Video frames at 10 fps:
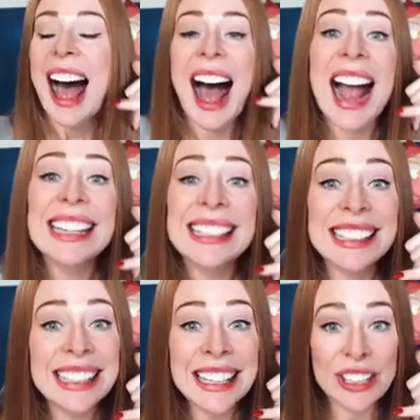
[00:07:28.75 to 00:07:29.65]
I
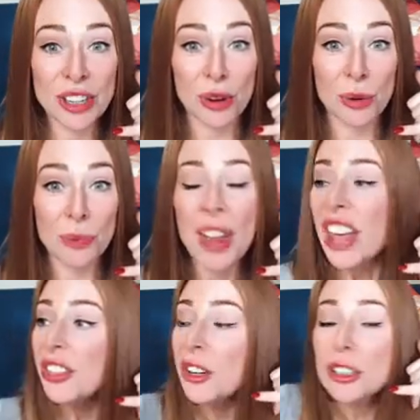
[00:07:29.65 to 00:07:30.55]
see you.
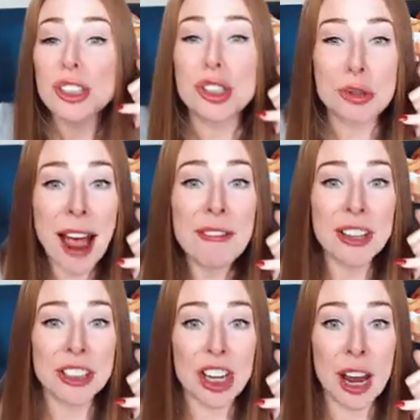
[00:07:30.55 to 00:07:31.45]
There's a
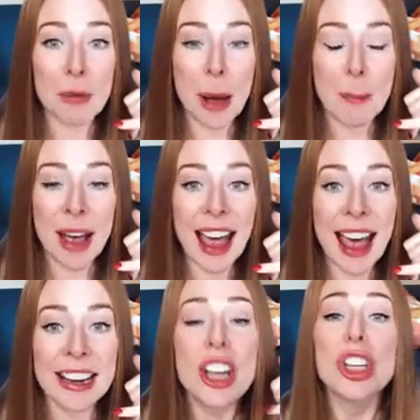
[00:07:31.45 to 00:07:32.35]
traffic jam up
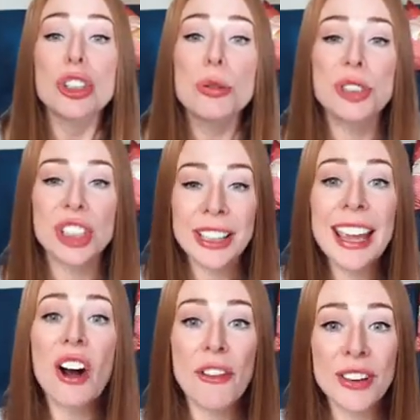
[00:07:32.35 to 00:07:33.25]
ahead. You should get
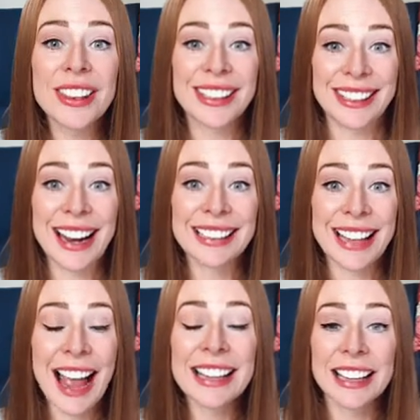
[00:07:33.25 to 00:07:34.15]
off at this next
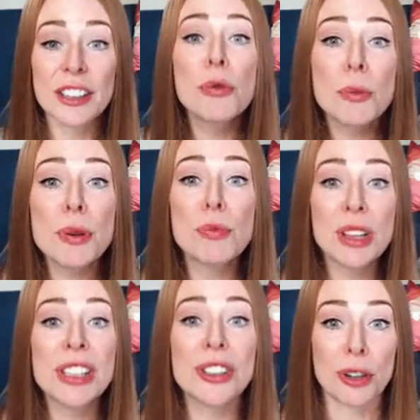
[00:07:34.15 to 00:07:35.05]
exit. You would be
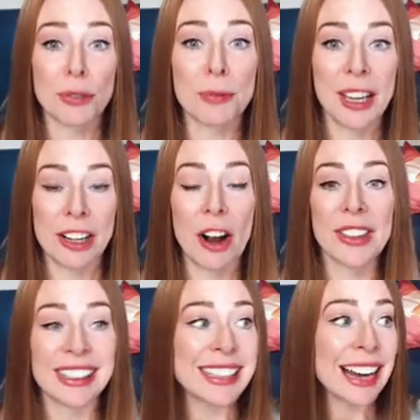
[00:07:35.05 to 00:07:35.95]
really served from getting off at
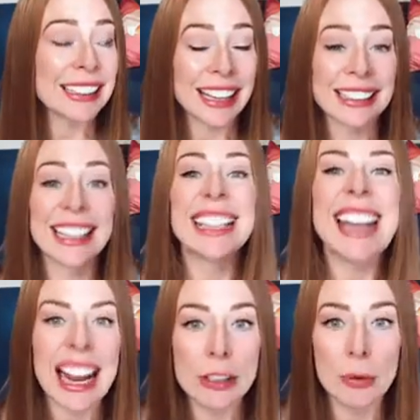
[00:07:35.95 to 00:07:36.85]
this next exit, the
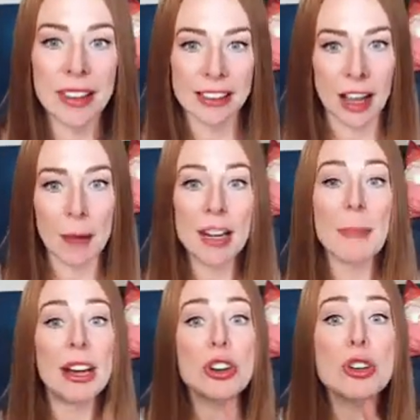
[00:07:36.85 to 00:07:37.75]
next one that's coming up.
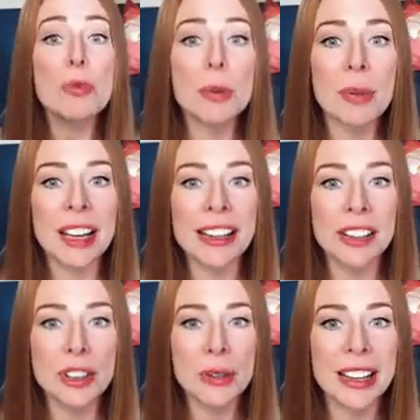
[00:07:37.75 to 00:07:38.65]
I know you weren't planning
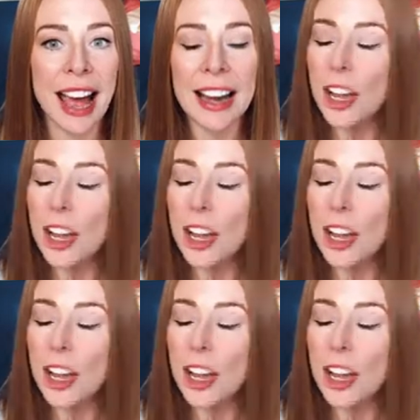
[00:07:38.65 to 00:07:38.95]
on doing that.